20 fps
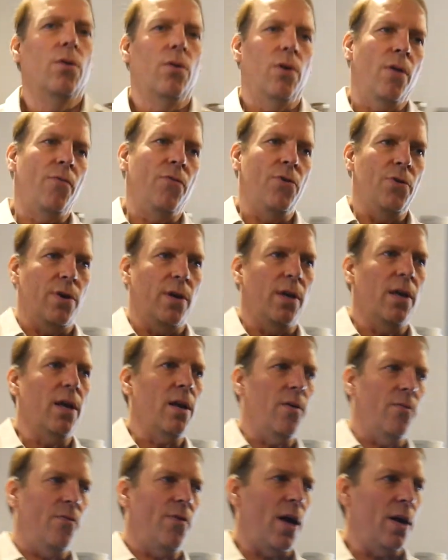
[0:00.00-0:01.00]
if you can
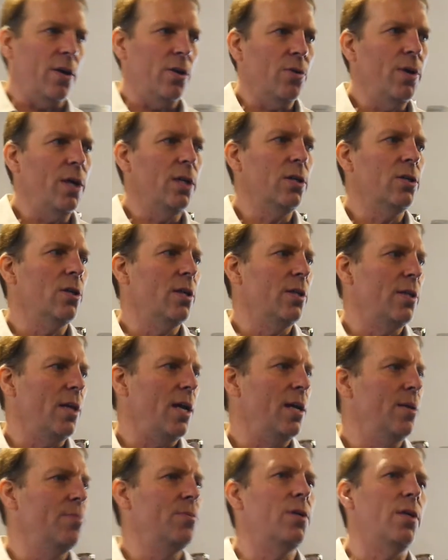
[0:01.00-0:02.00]
get a valuation on the
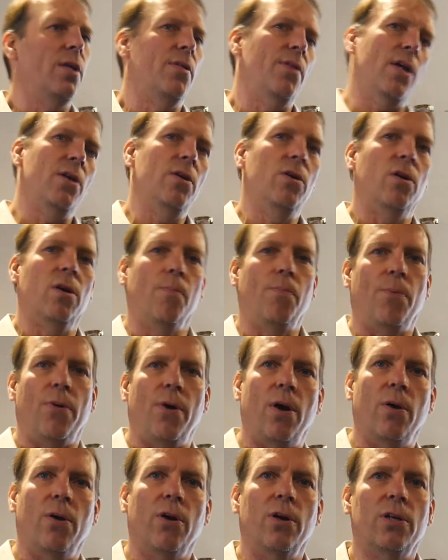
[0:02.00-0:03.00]
items, and then you can
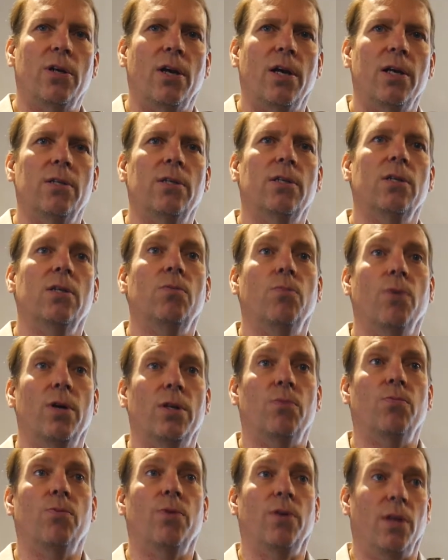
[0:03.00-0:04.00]
prioritize, because
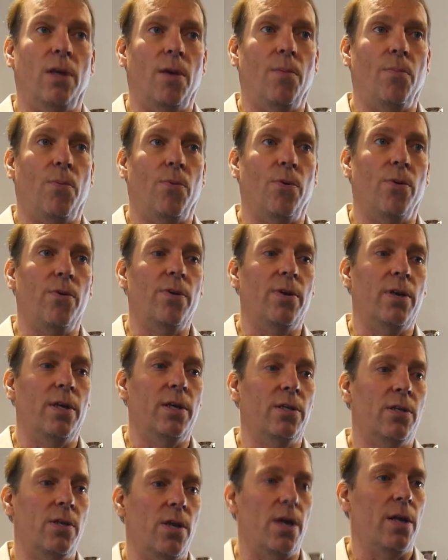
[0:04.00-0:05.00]
what's really important
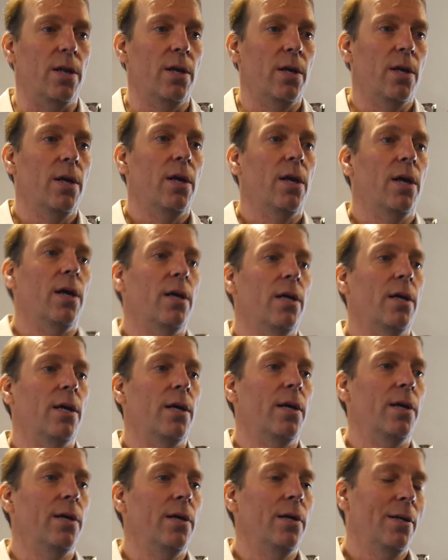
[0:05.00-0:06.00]
is that
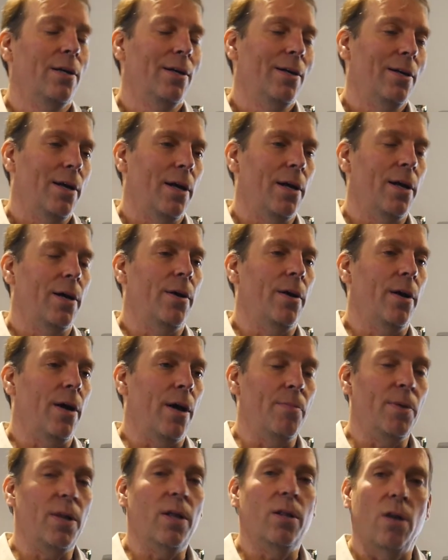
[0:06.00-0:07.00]
uh, uh,
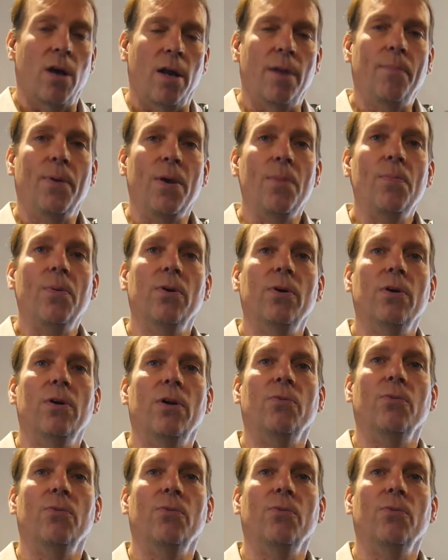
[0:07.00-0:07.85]
I mean, a lot of people are